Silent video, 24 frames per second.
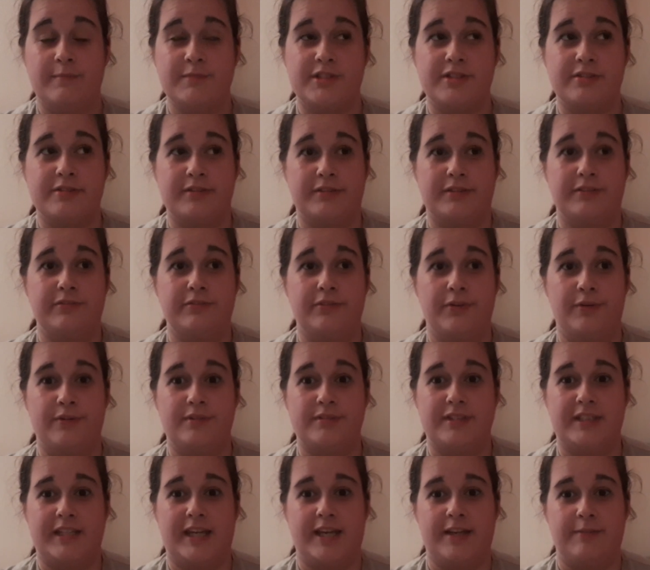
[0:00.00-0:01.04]
just looking forward
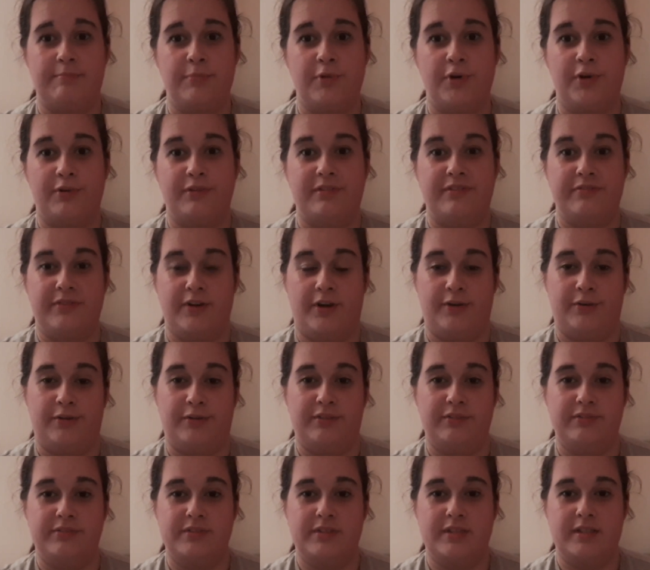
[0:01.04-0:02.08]
to getting more
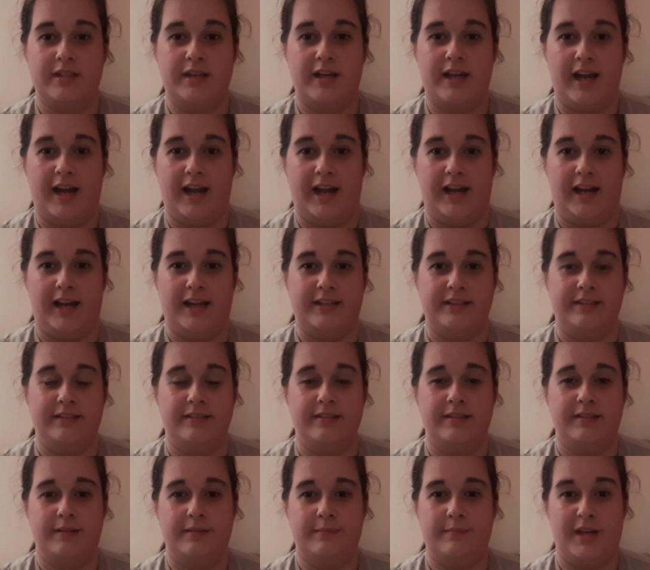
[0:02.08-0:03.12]
involved and
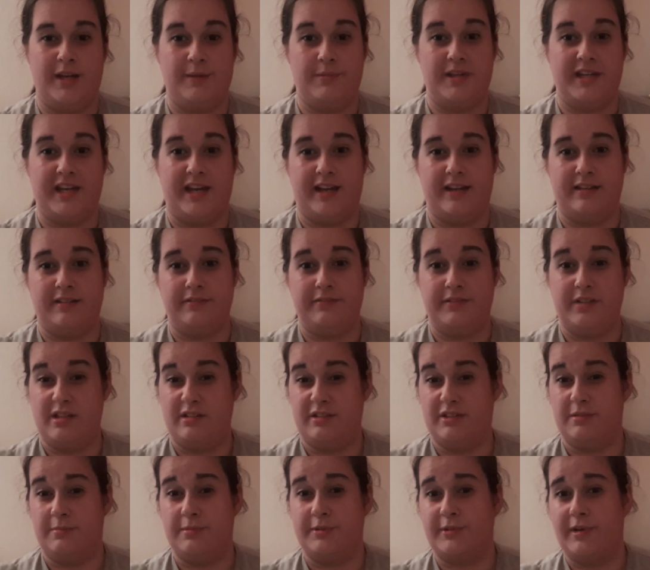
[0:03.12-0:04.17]
maybe getting a few
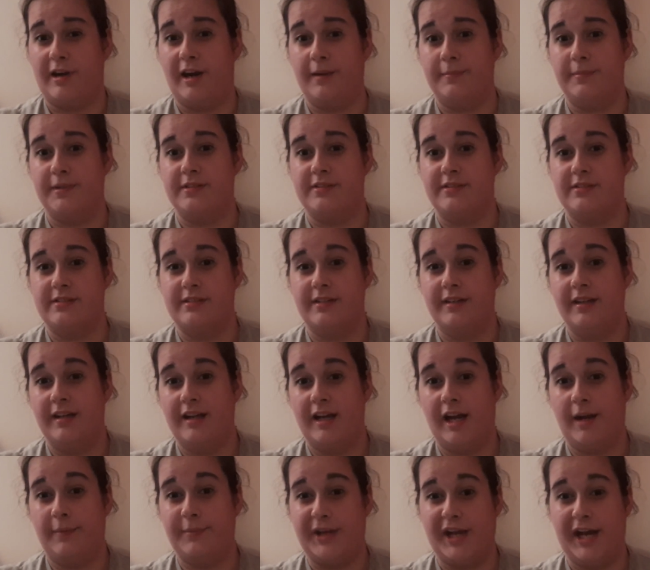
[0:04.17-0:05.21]
subscribers.
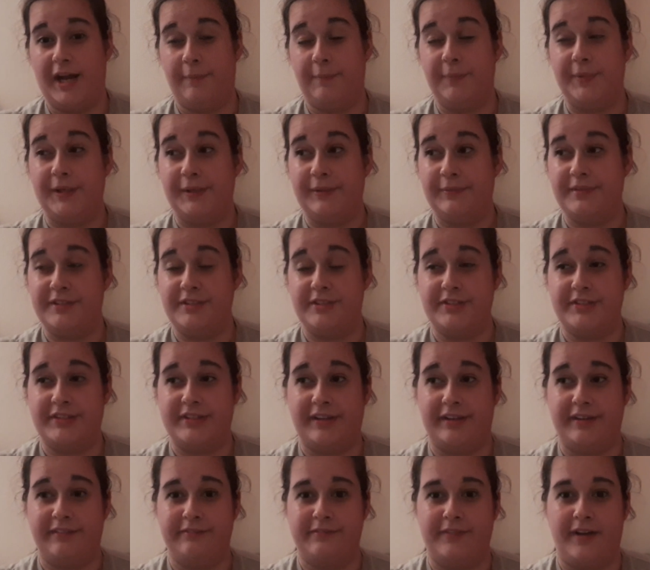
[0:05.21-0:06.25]
I'll be happy with just
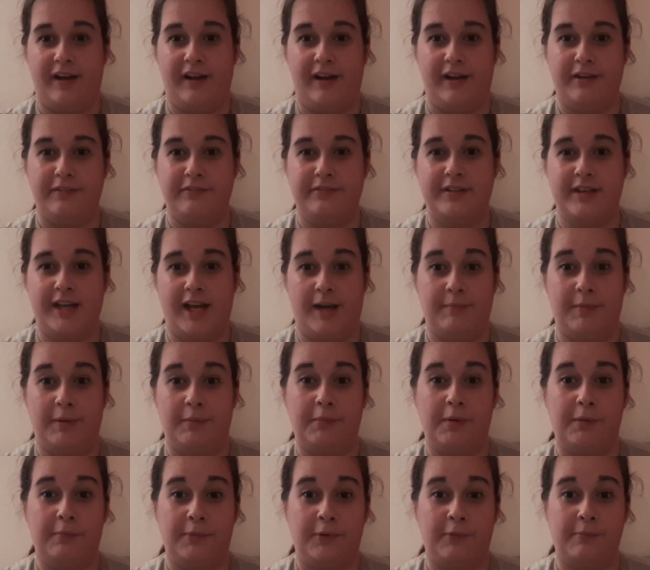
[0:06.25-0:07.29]
like 5, and my
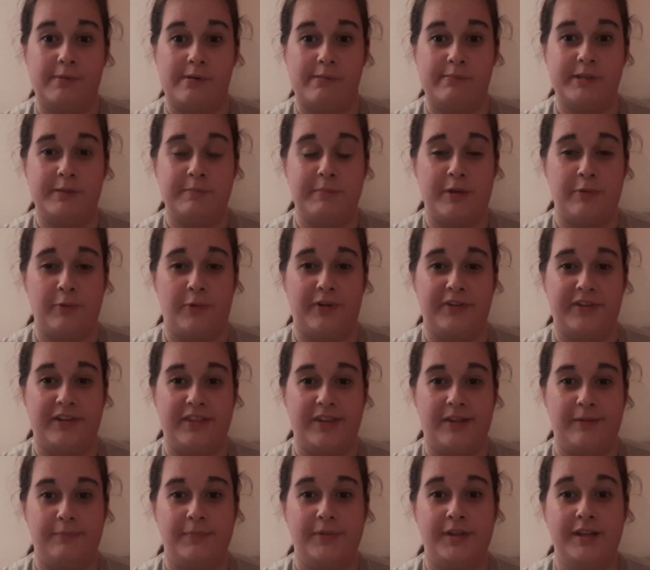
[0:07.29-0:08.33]
mum will probably be one of
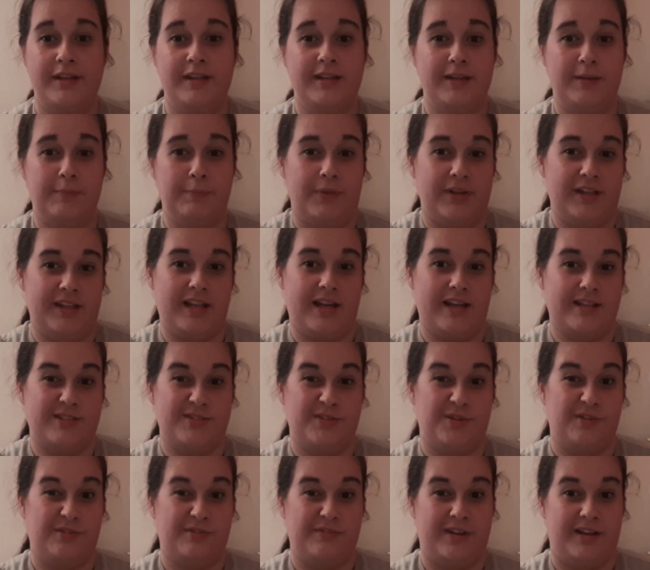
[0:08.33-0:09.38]
them, but that's
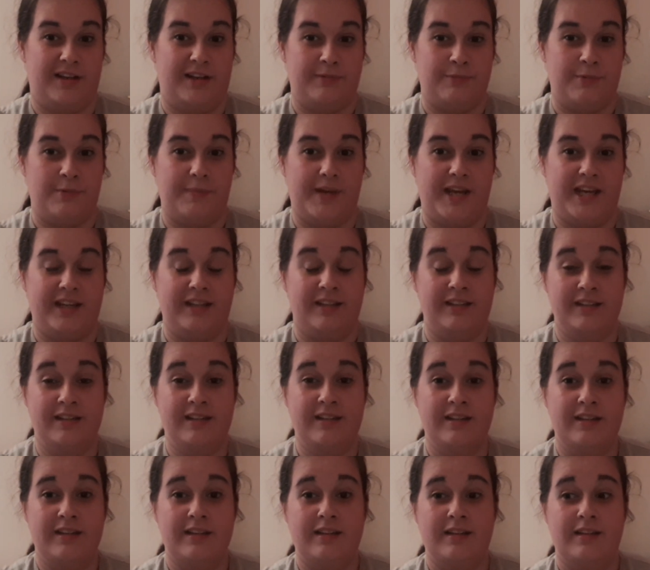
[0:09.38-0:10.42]
all fine with me.
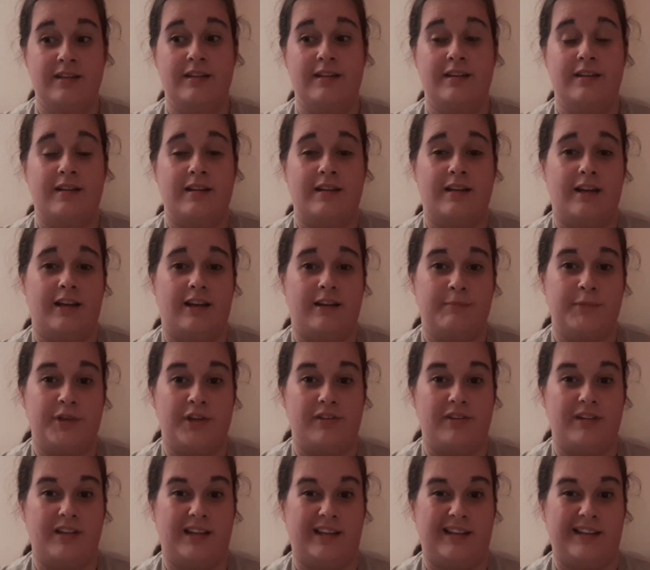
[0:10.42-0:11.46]
I'm
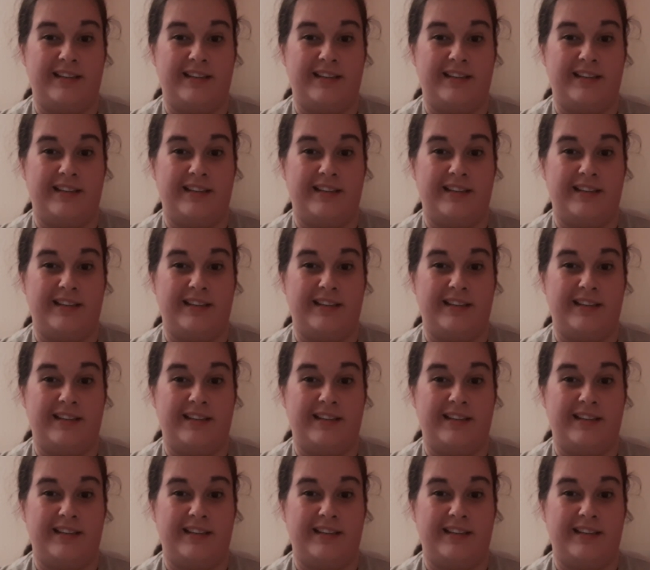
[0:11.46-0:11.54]
not